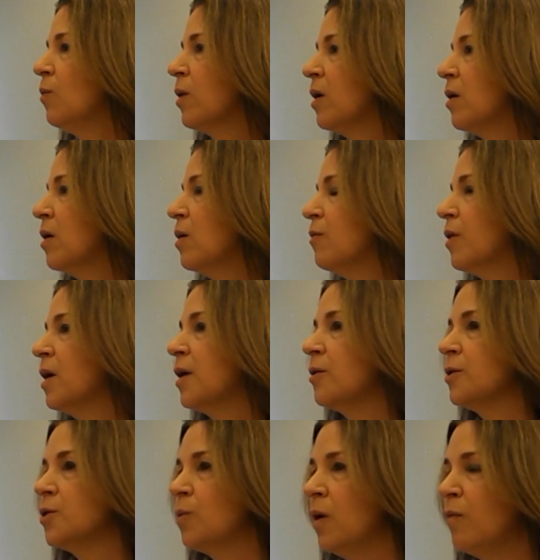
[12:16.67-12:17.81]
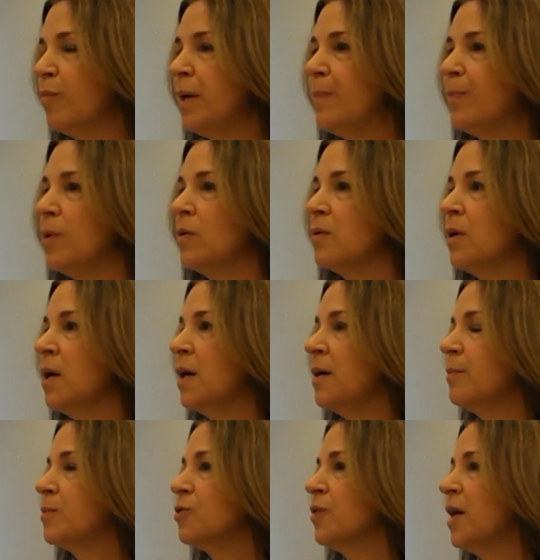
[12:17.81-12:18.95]
where over 112 people
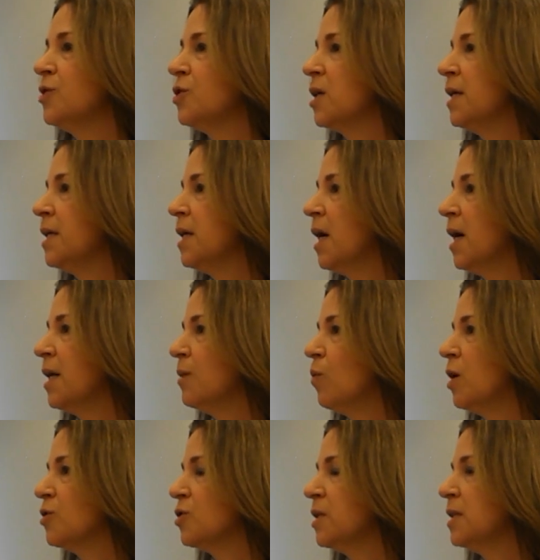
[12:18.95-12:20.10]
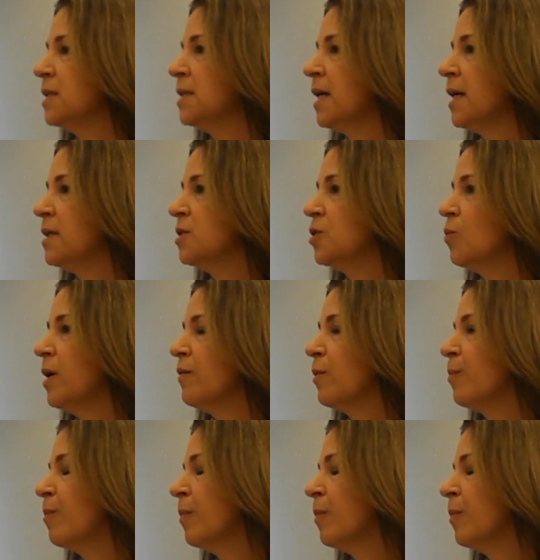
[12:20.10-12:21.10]
tragically died in Washington State. So we have